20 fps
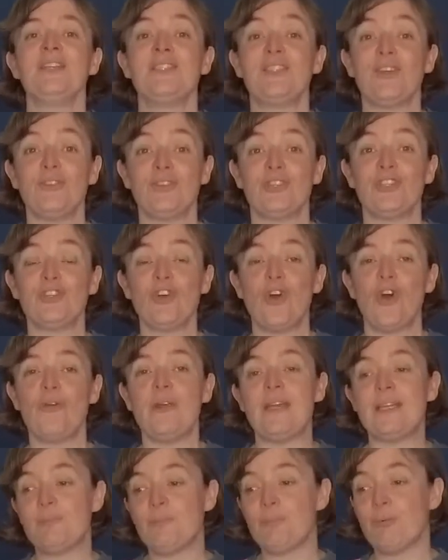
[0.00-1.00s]
So the
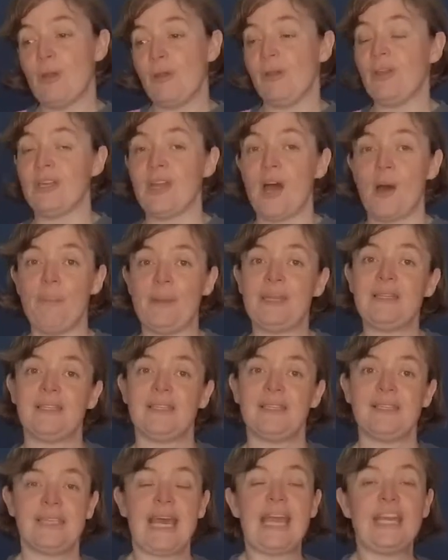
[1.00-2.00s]
story is broken up into
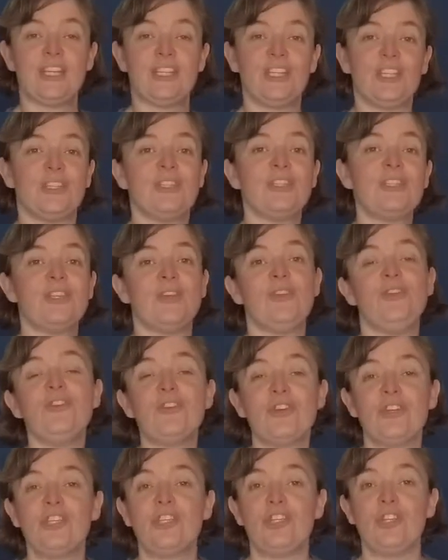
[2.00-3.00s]
sections, so
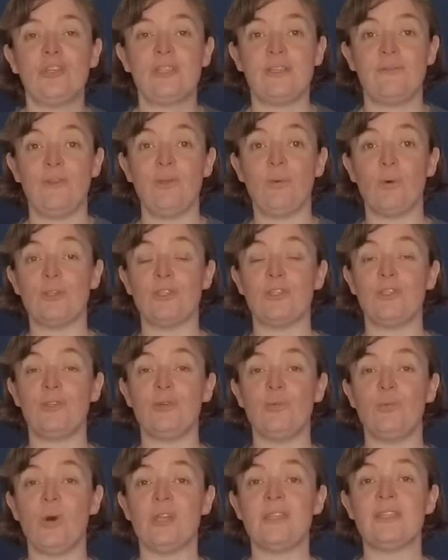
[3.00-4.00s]
you can choose if you want to
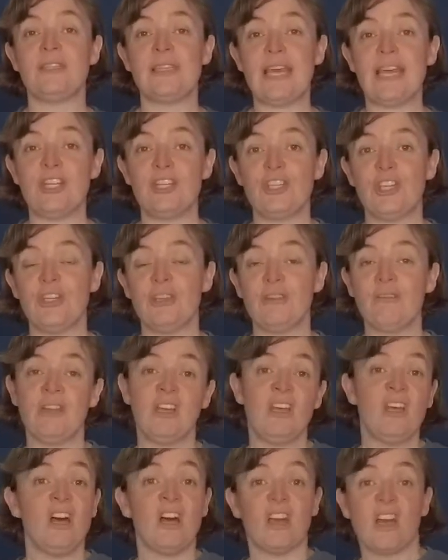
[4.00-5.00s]
do one section,
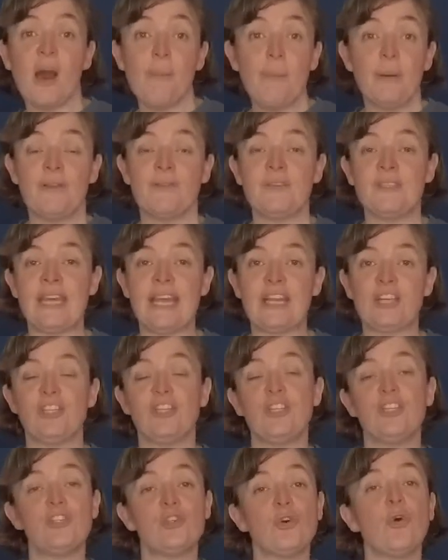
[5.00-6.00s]
a couple of
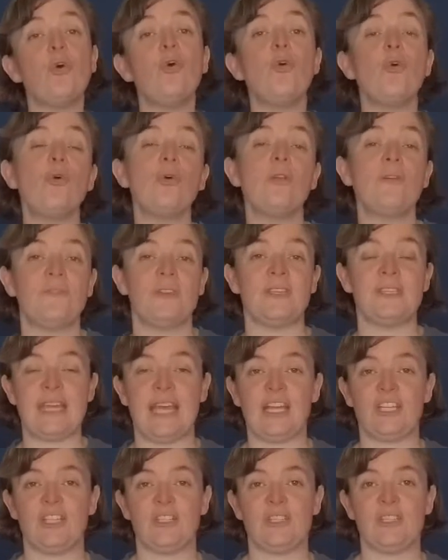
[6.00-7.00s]
sections, or all of the
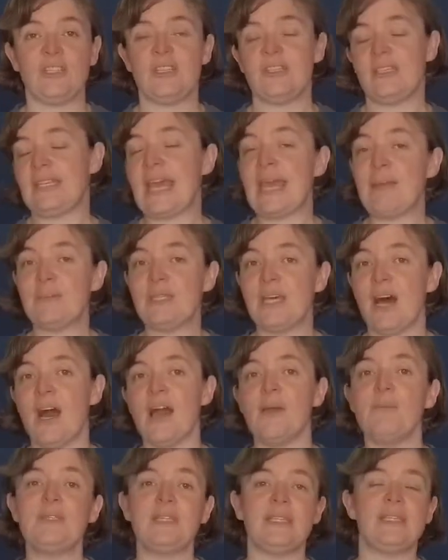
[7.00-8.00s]
sections at the same
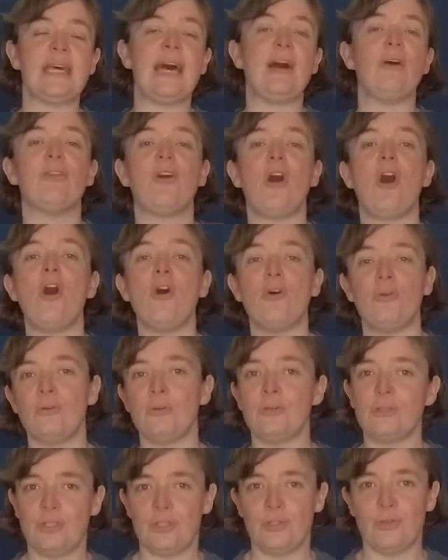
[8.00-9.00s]
time to tell the
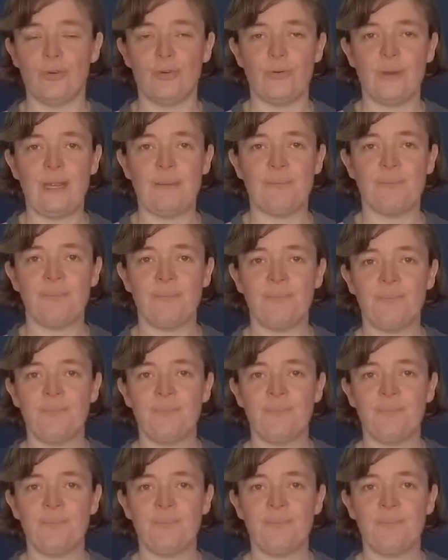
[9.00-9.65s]
whole story.